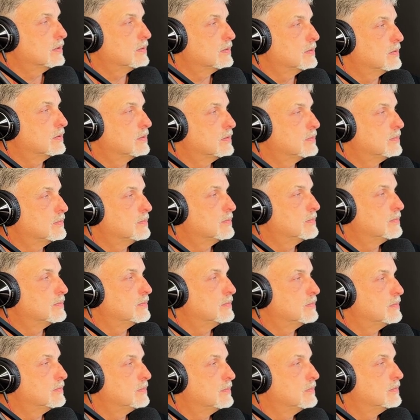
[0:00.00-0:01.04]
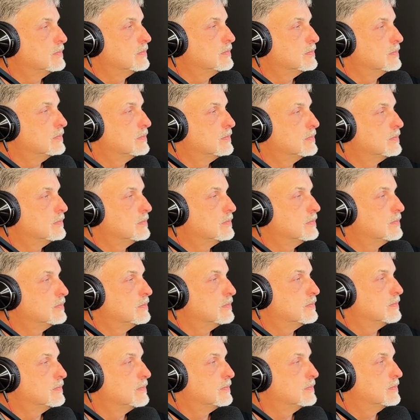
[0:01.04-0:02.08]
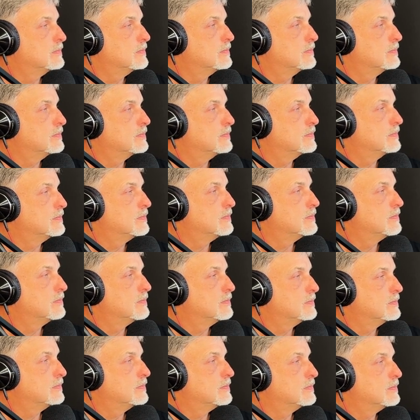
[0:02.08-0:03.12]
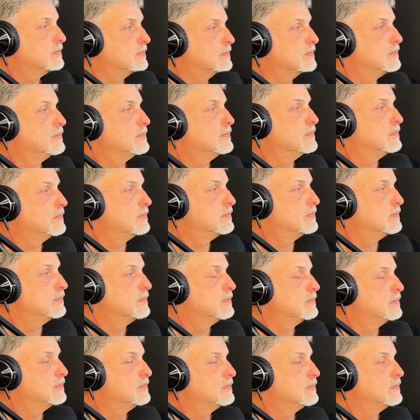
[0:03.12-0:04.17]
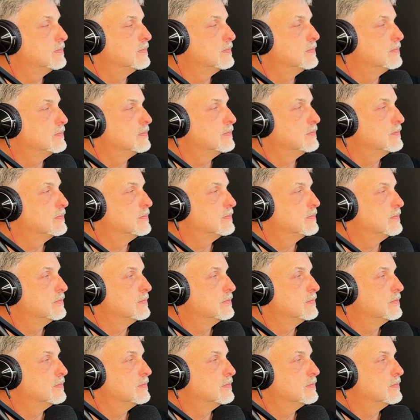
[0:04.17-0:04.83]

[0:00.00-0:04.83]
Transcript: (not speaking)